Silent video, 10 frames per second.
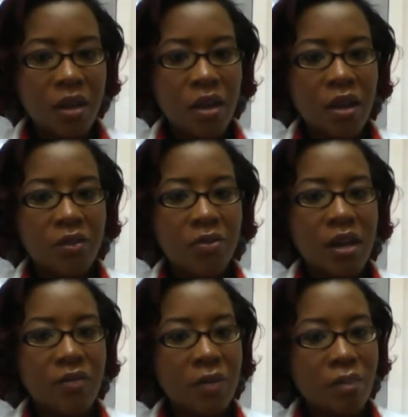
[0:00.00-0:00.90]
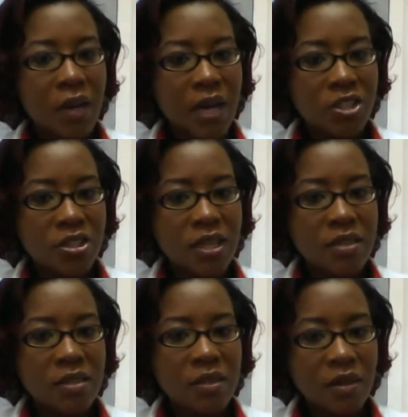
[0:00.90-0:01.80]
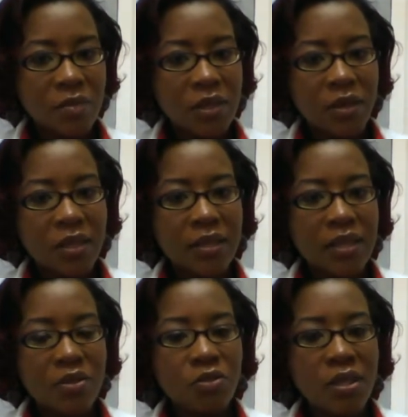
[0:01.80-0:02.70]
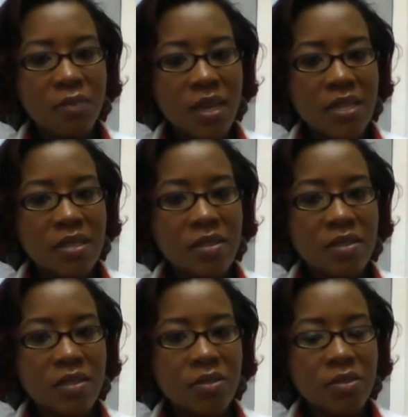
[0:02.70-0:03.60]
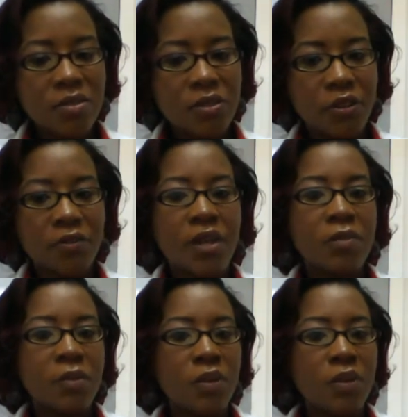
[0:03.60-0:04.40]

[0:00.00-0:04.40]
and you have a patch that's numb and all that, you can pass it to your family.